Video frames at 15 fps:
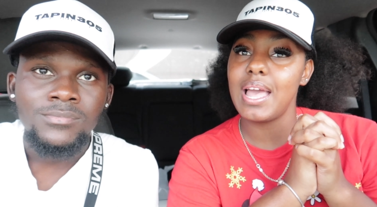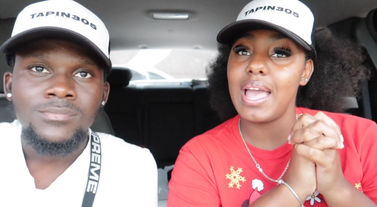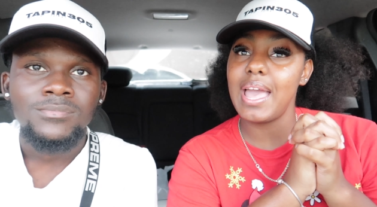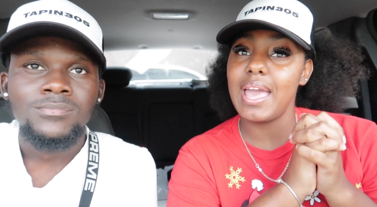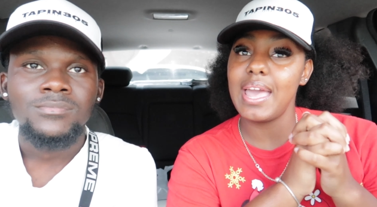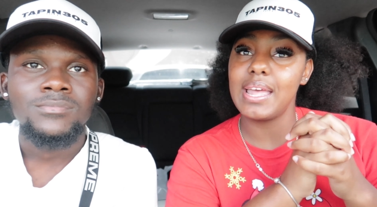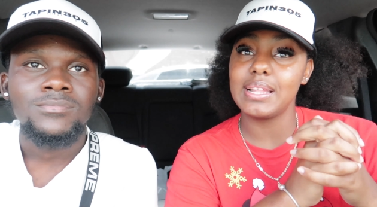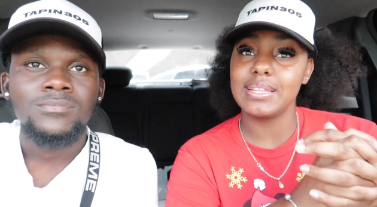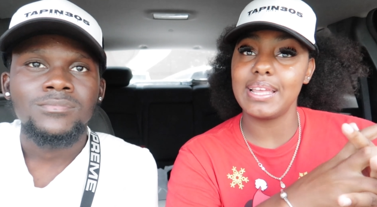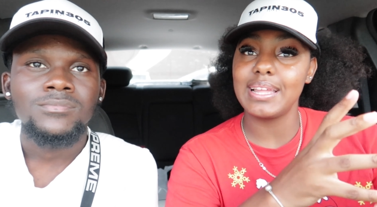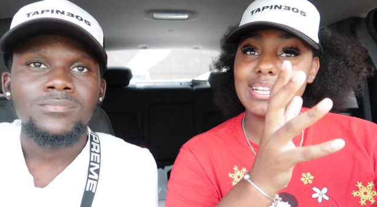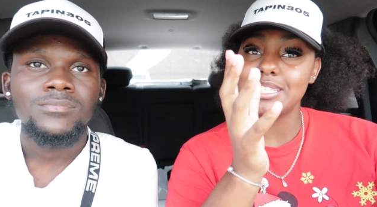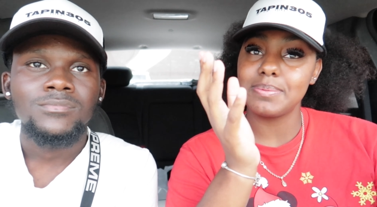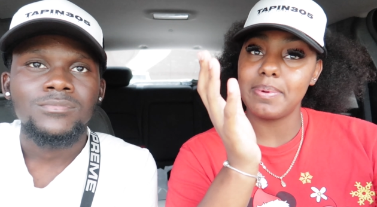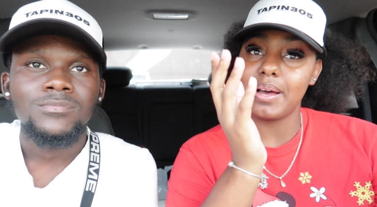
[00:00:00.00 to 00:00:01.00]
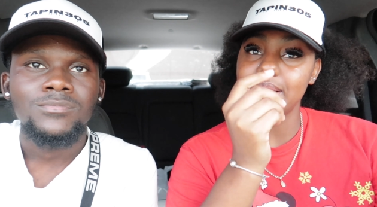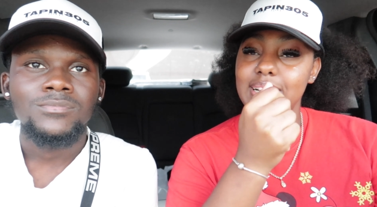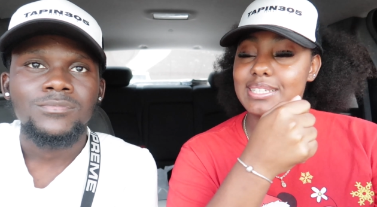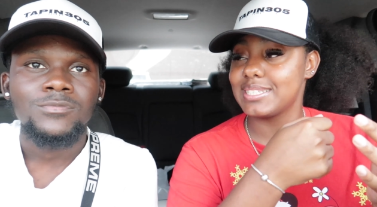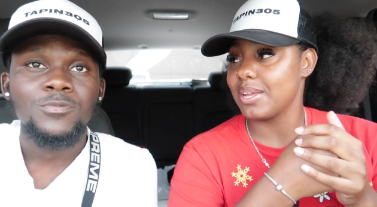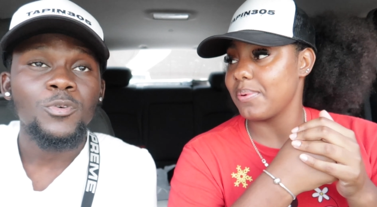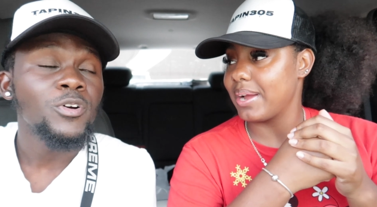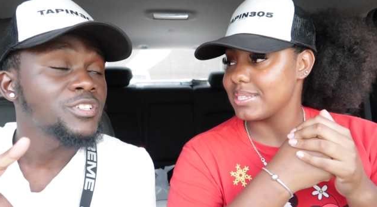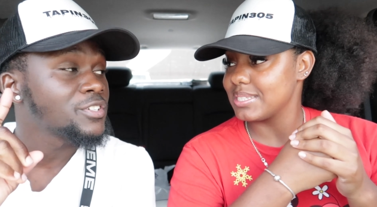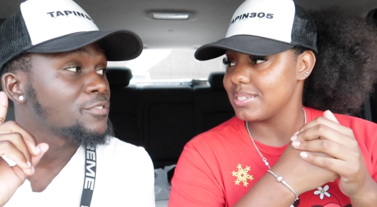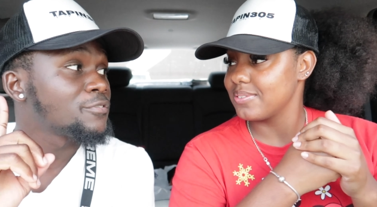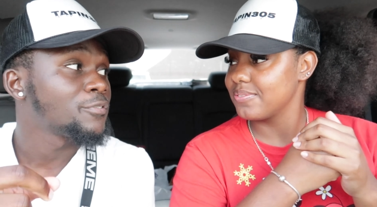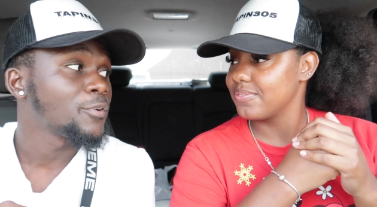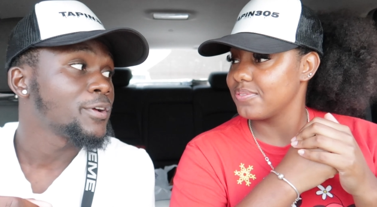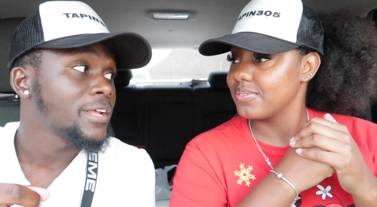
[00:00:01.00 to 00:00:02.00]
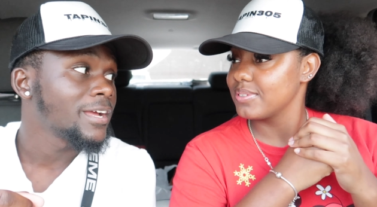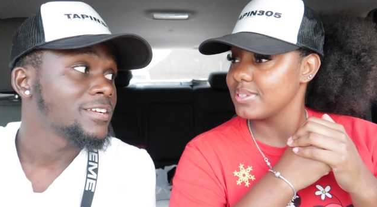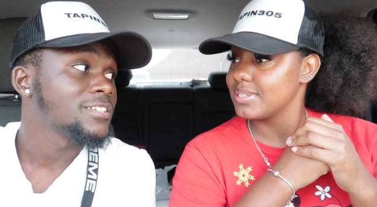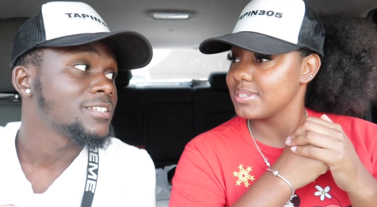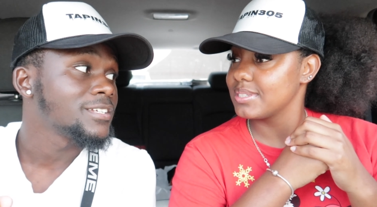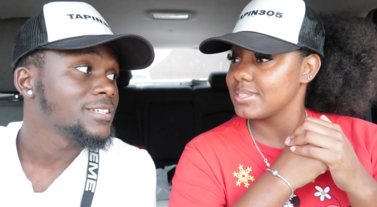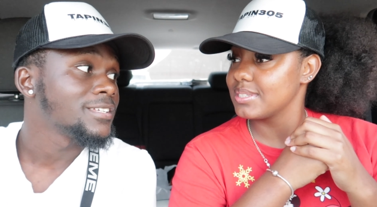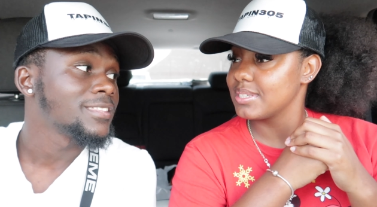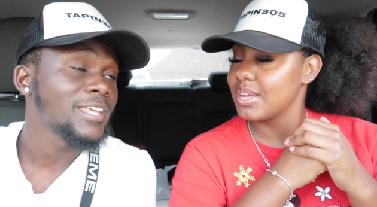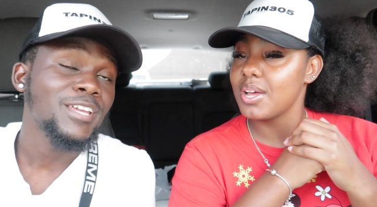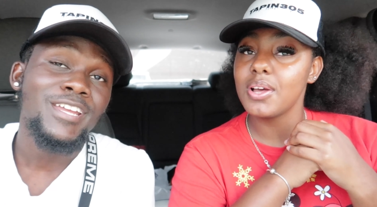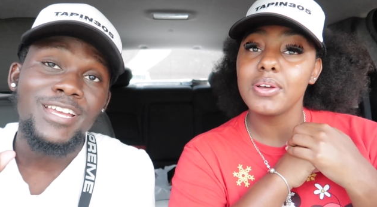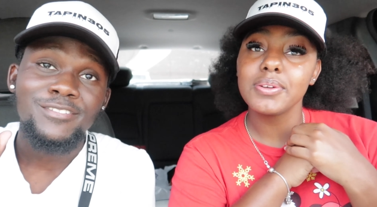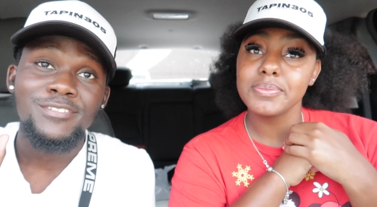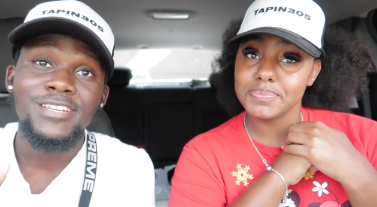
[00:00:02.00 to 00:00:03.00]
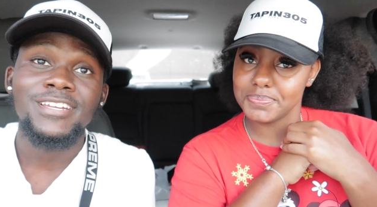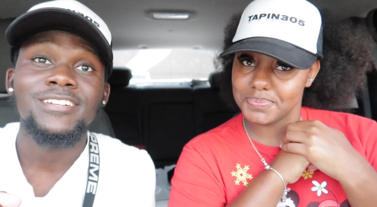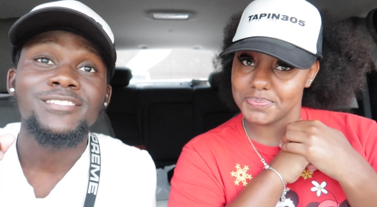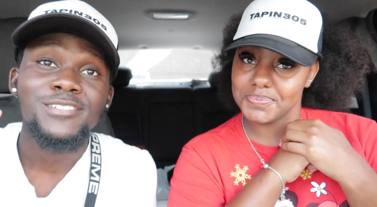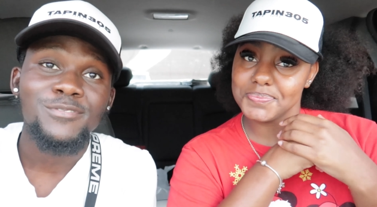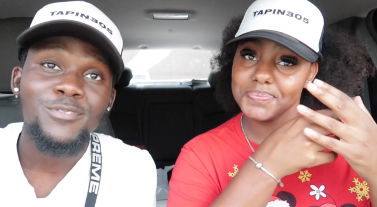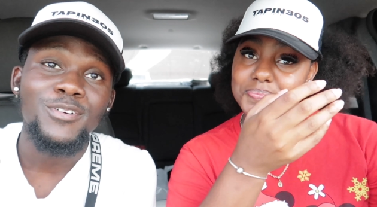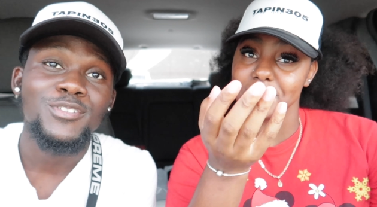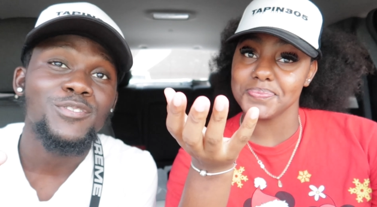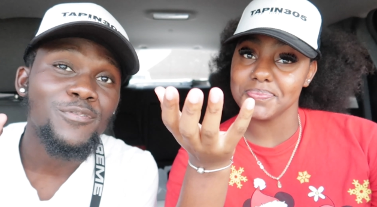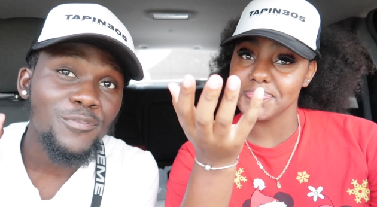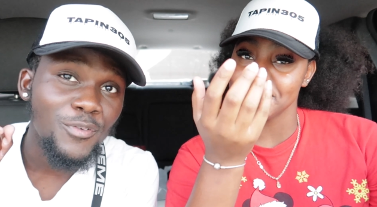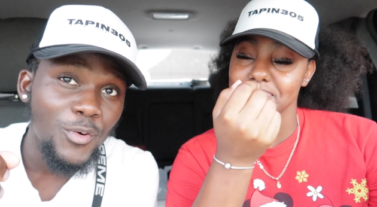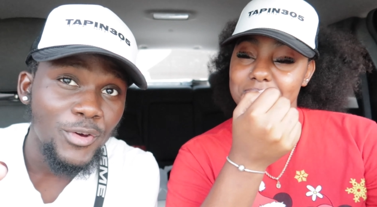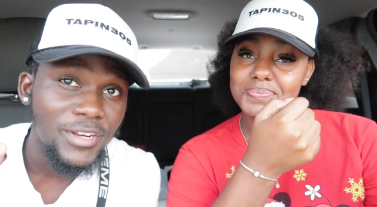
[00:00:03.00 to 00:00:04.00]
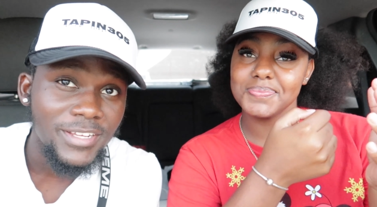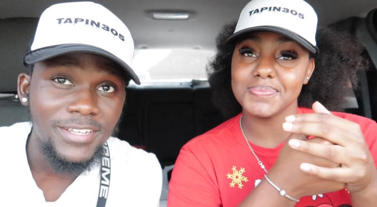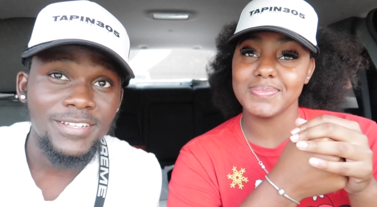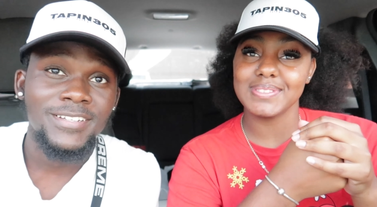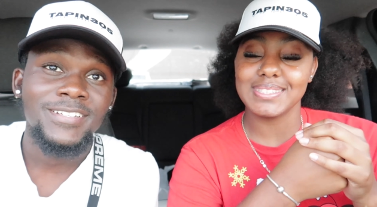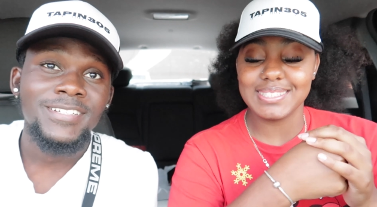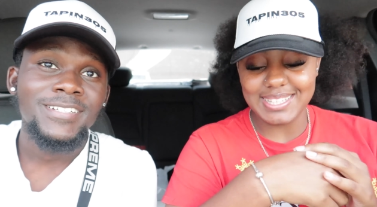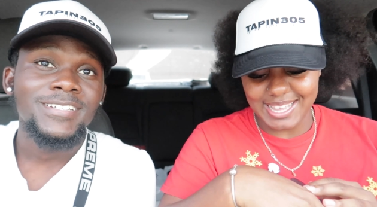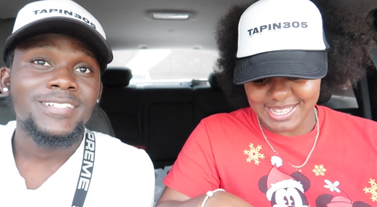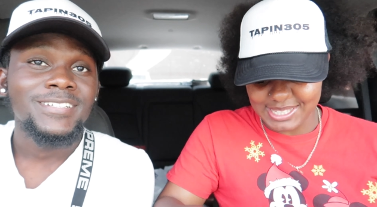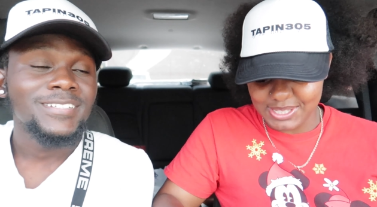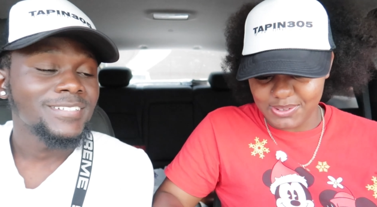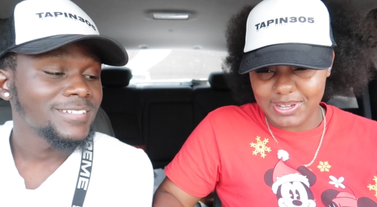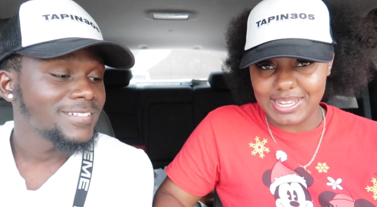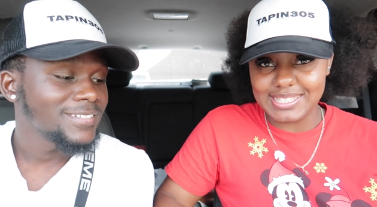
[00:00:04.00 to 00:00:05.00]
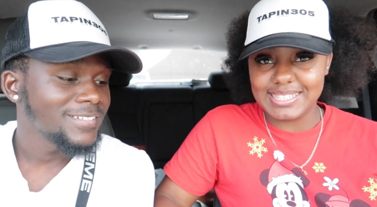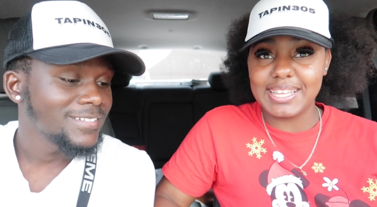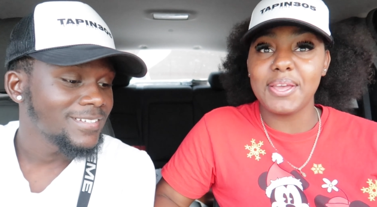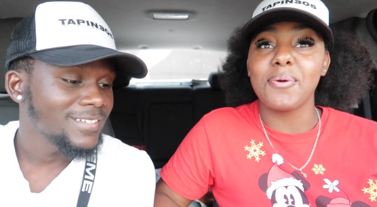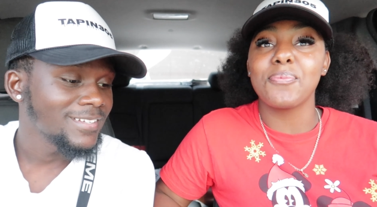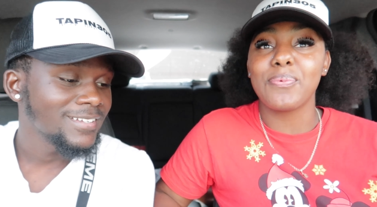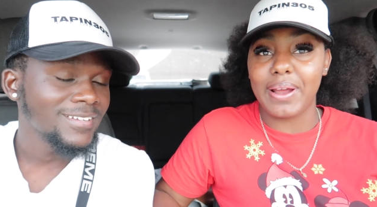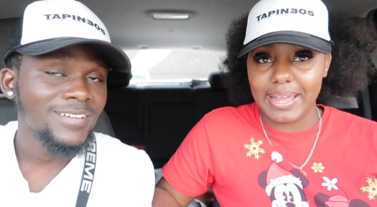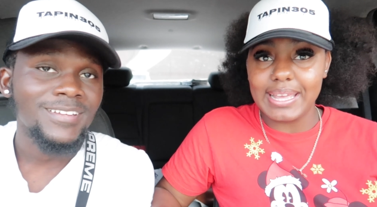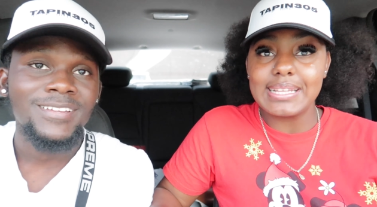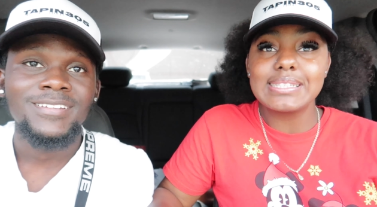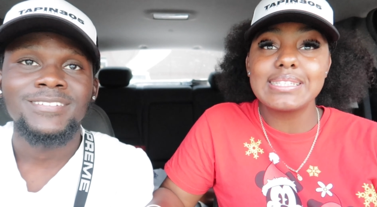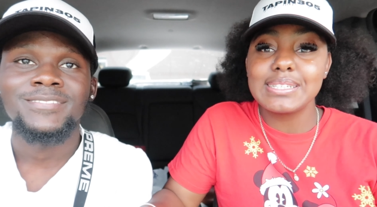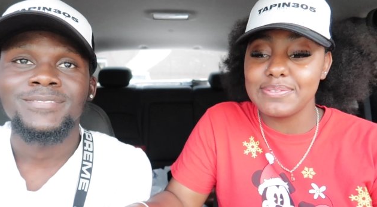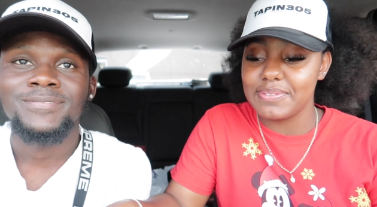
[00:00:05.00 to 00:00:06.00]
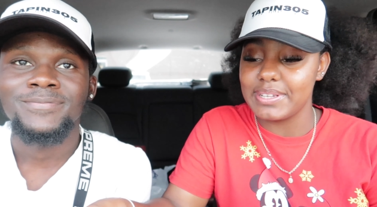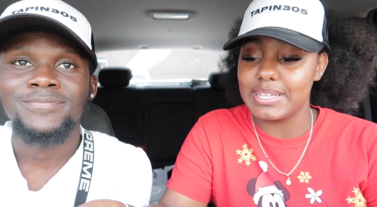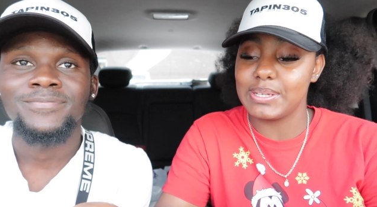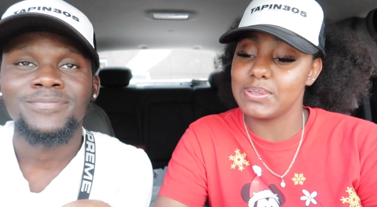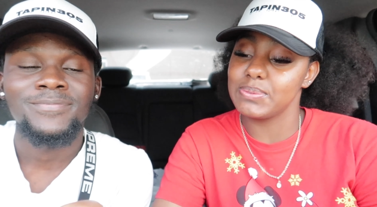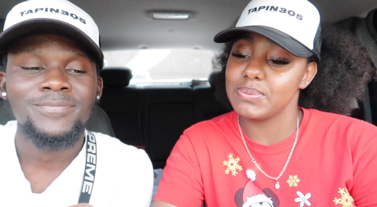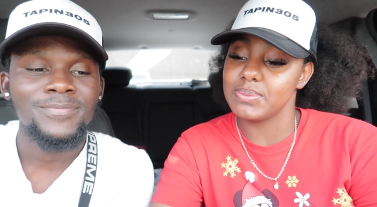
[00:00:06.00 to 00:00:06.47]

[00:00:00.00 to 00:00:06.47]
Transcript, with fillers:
Speaker 1: and yeah that's about it let's get 440
Speaker 2: right actually thank you guys for getting us to 440
Speaker 1: yes so let's get right into the video